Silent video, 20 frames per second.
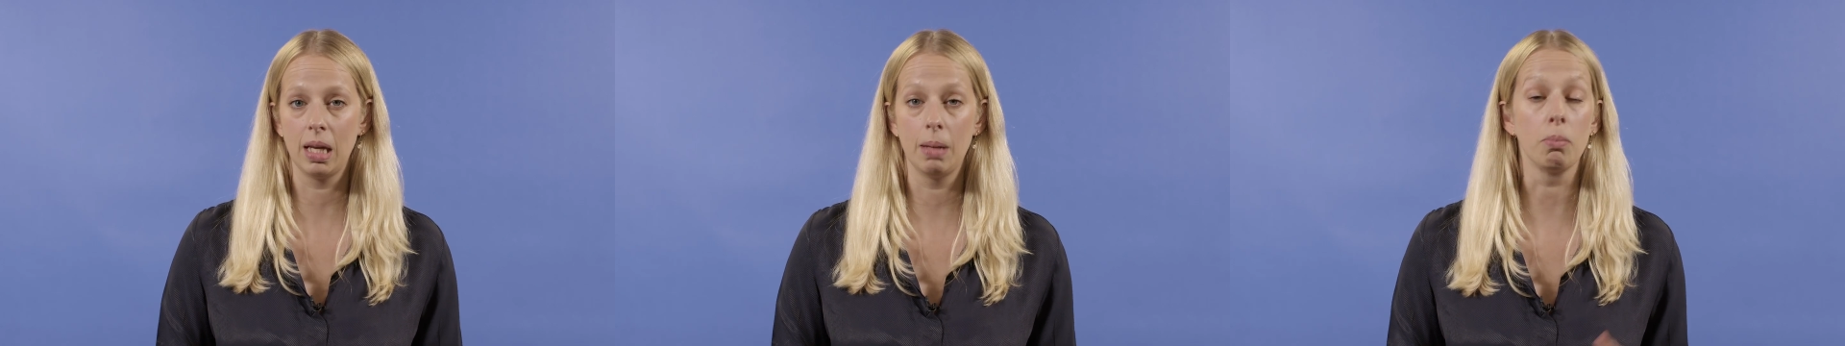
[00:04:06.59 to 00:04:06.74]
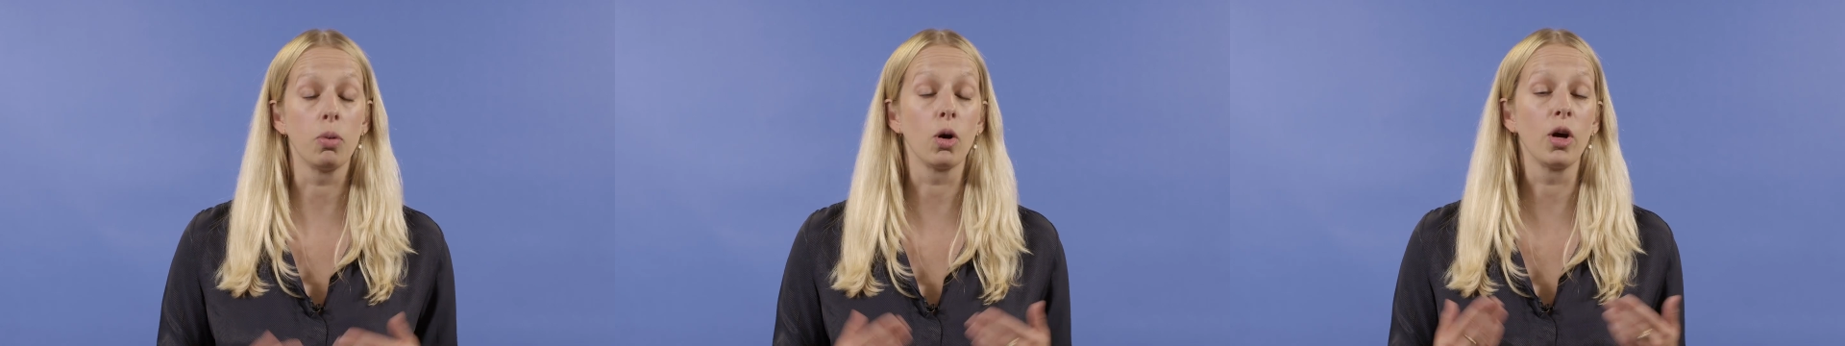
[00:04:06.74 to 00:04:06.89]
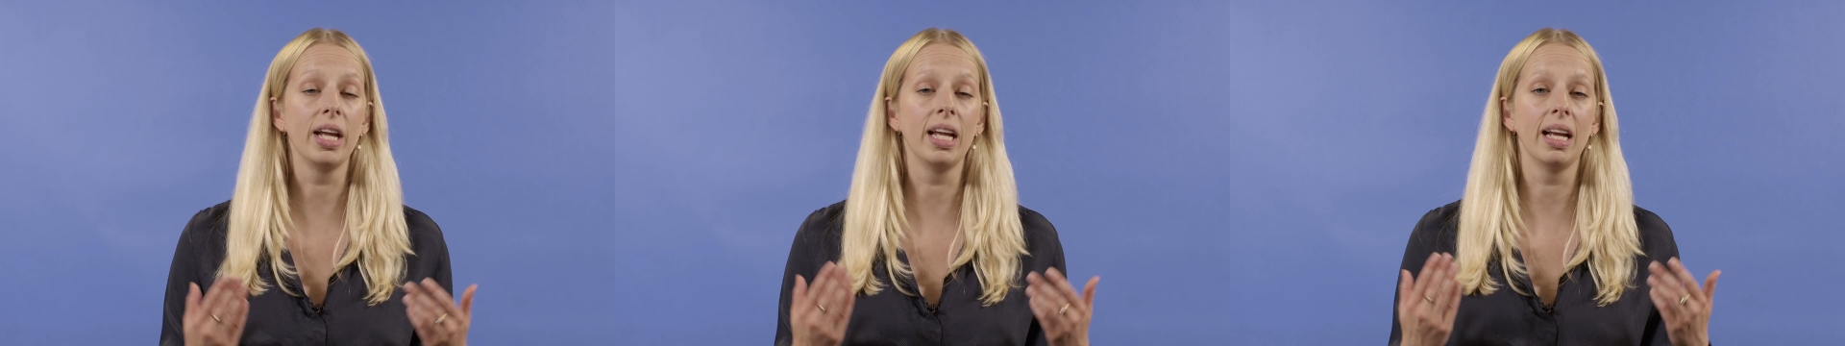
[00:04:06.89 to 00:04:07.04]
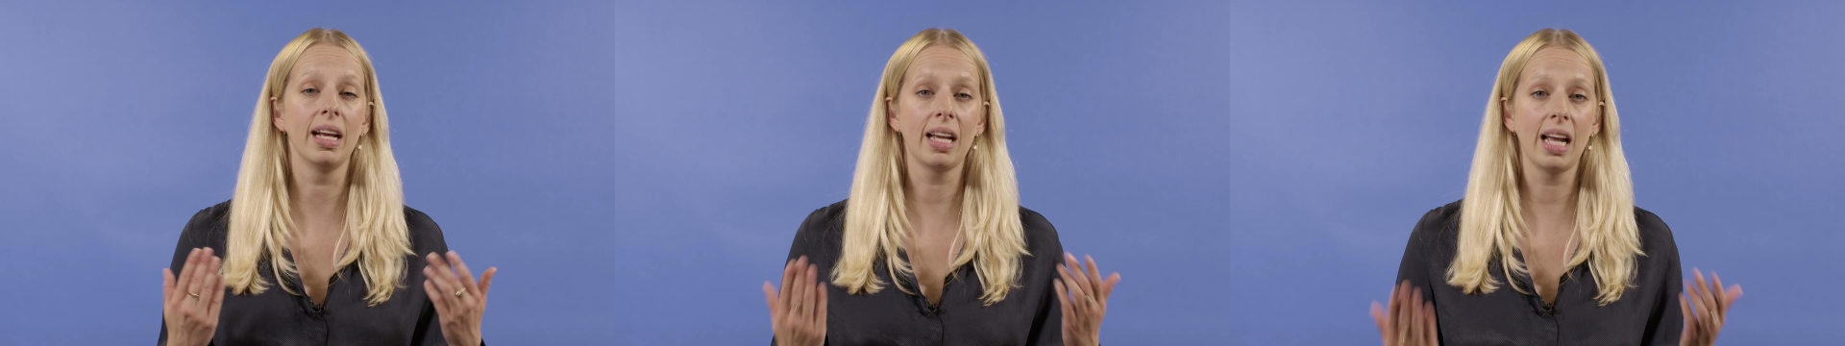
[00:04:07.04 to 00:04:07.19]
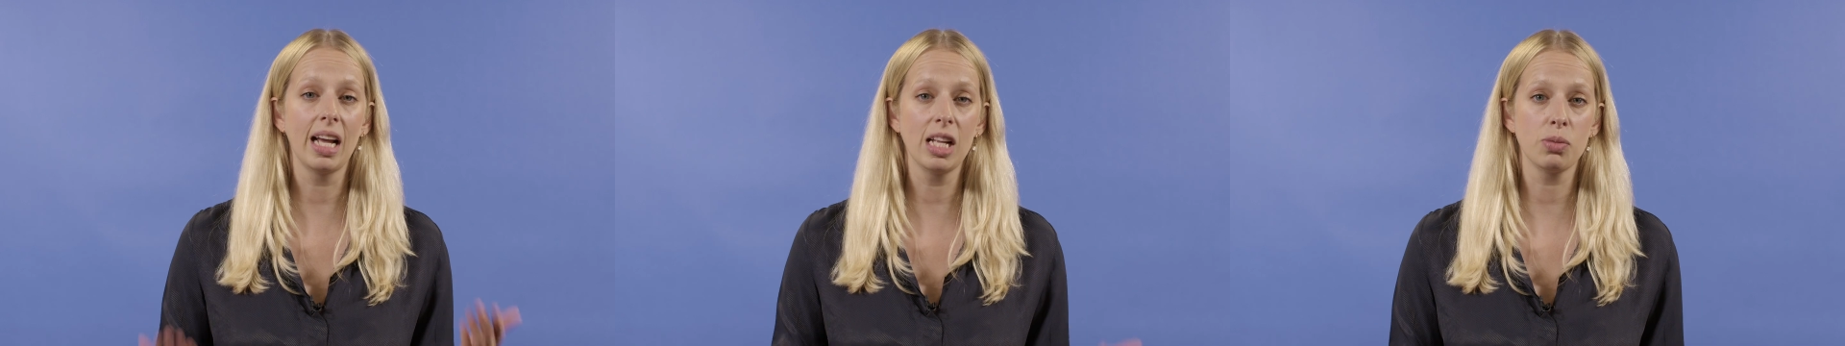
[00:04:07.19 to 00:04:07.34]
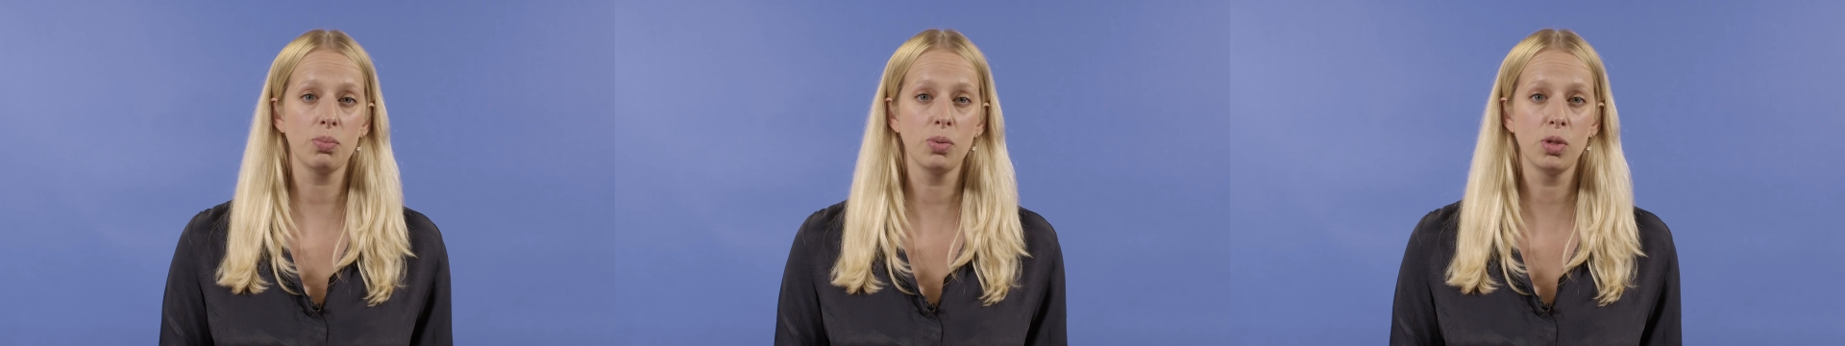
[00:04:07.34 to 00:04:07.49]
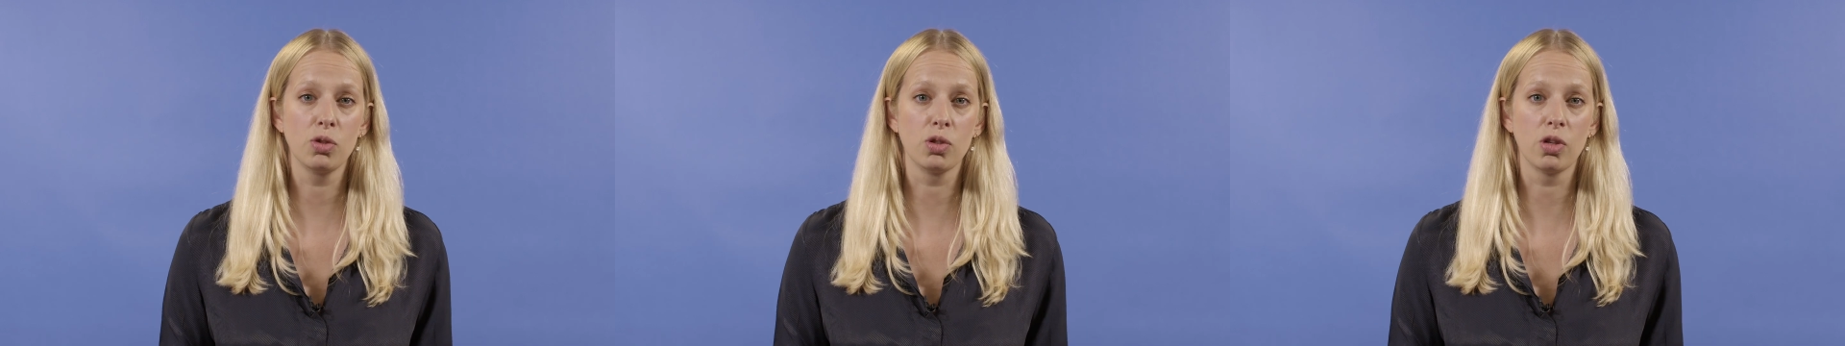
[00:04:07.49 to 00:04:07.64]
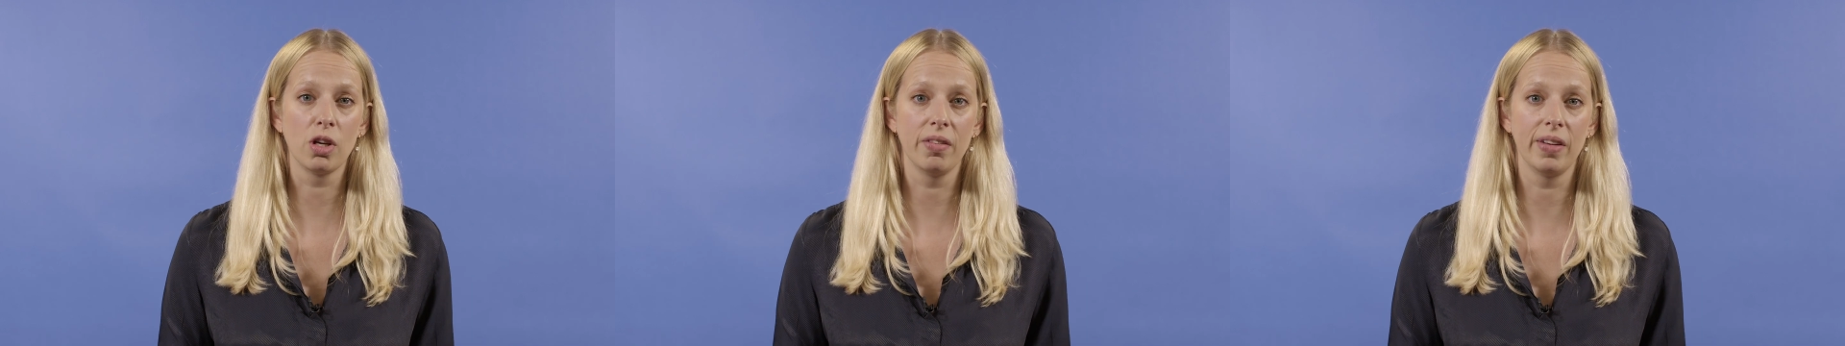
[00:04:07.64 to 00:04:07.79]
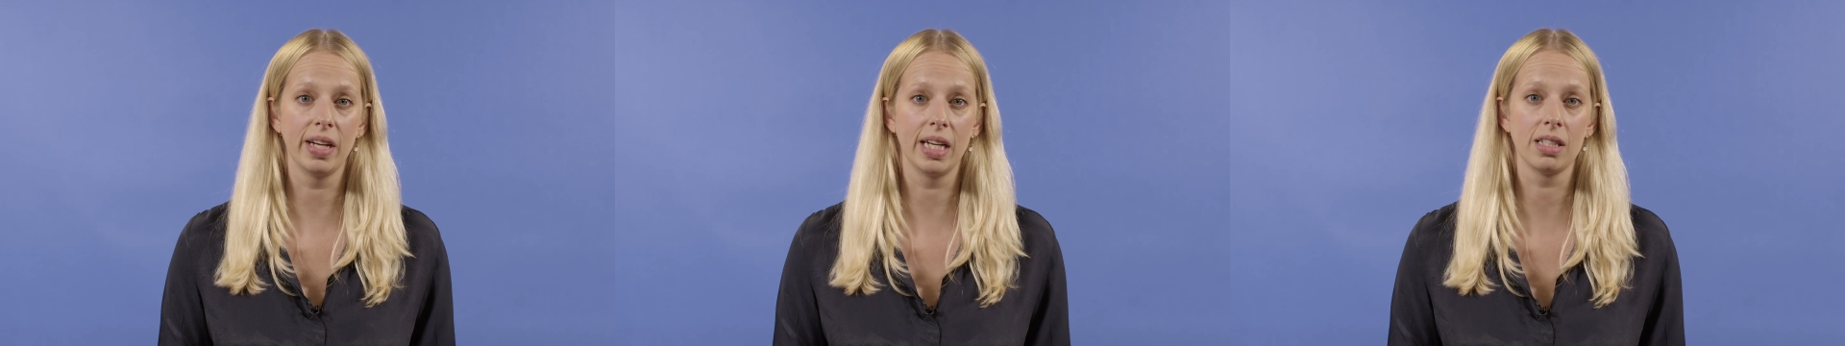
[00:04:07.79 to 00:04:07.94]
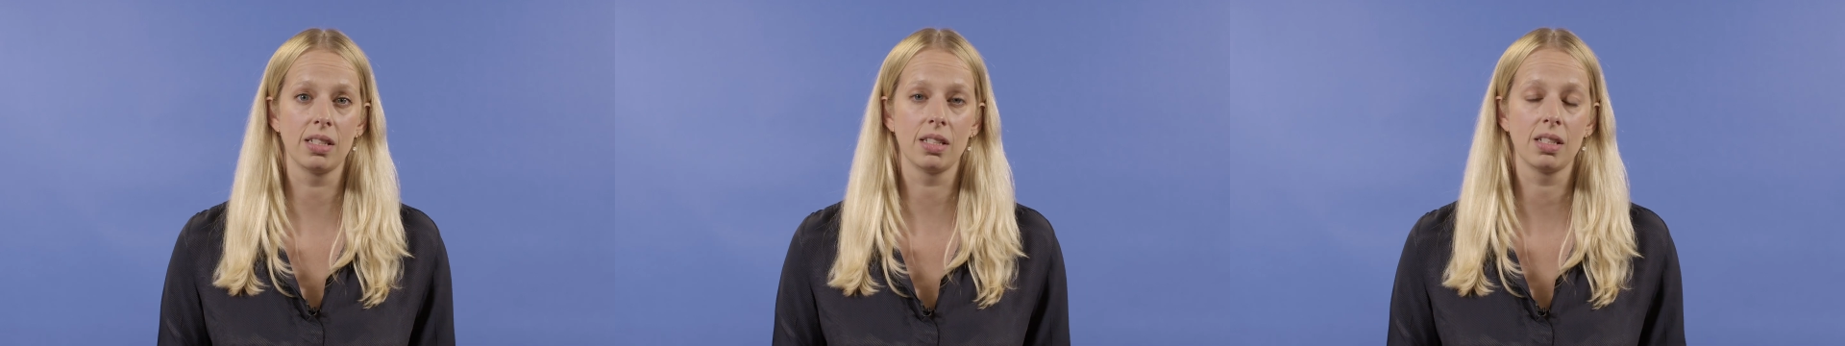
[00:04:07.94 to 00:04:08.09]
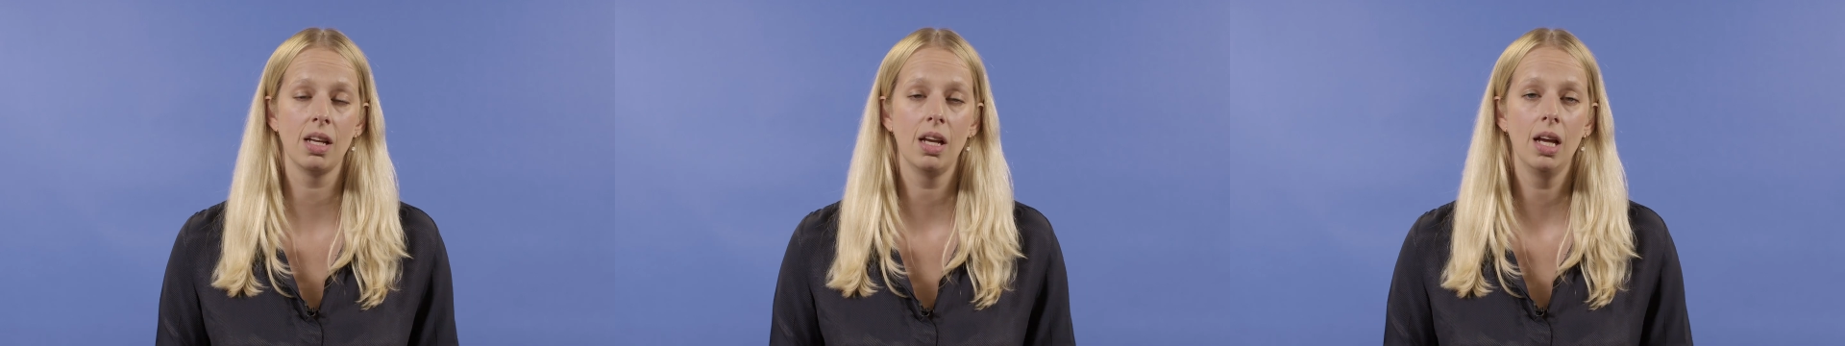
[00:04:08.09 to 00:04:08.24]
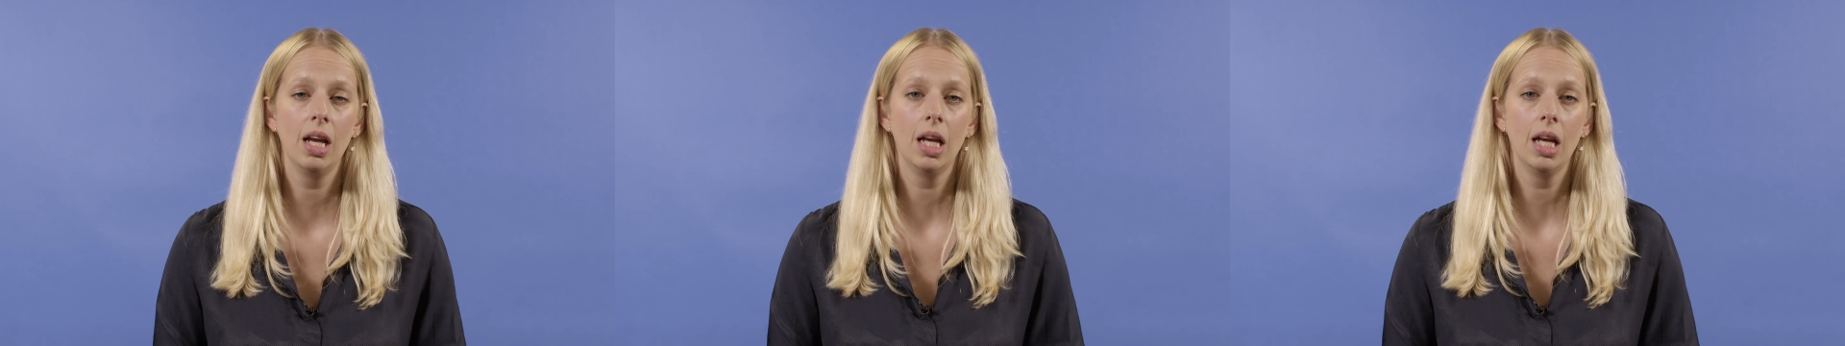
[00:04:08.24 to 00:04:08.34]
employee engagement surveys,